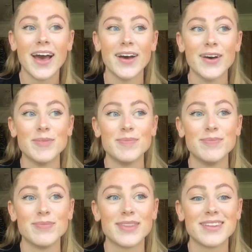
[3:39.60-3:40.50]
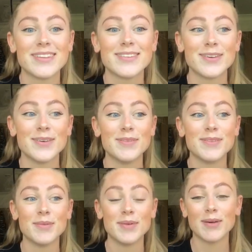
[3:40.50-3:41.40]

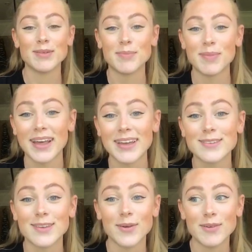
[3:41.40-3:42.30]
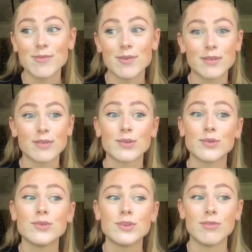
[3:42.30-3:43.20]
to be able to play, so in front of us
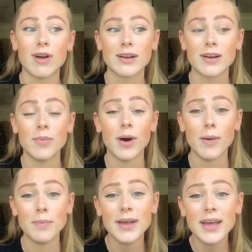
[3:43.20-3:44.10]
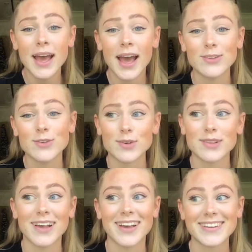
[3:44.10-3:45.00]
all she rang her mum, and she
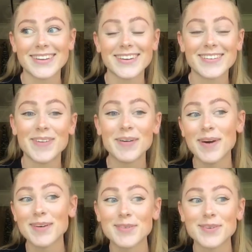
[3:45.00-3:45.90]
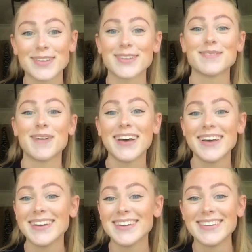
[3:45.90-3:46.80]
was like, my passport's
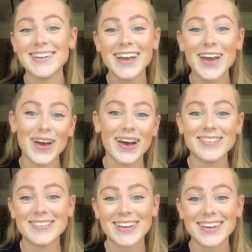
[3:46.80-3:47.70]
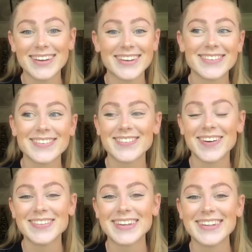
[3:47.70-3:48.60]
expired, oh my gosh,
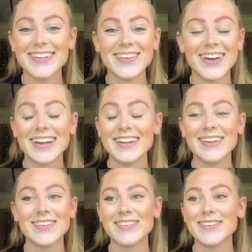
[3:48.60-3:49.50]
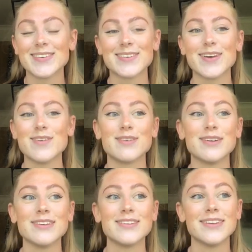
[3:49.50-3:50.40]
what am I going to do? And it was just so
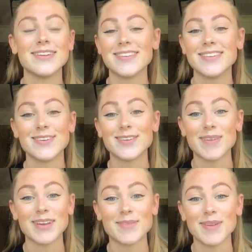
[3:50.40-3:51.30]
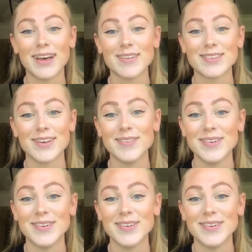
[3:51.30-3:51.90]
funny. She just makes me laugh so